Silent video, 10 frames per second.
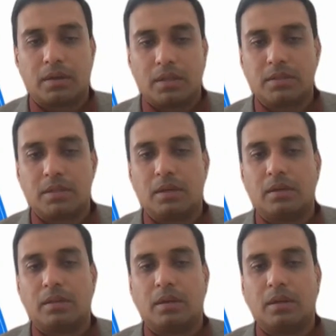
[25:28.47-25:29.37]

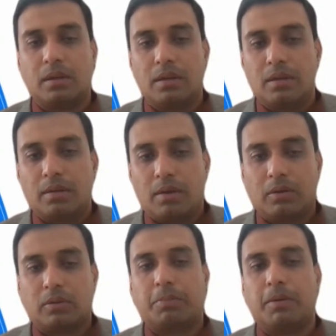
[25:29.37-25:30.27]
consult the
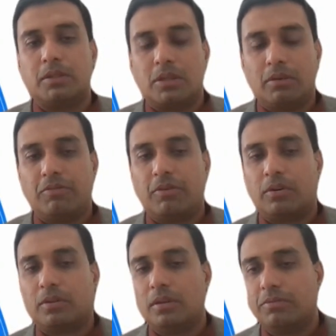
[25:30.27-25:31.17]
orthopedician
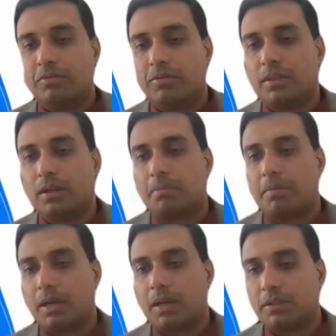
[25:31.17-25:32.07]
for the further
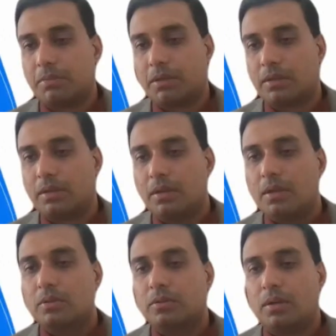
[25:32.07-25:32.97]
management.
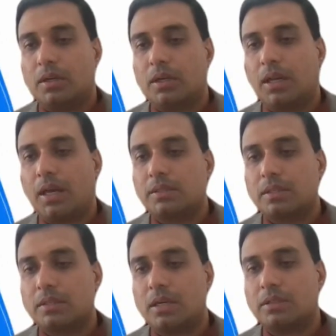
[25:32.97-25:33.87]
So again,
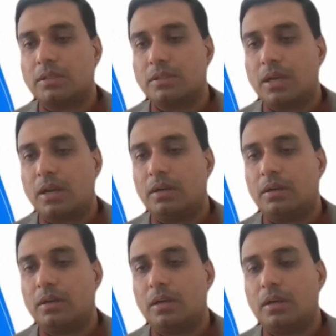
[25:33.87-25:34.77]
exercises
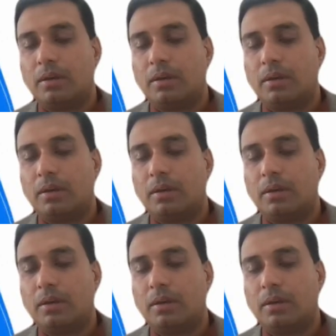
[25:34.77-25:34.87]
and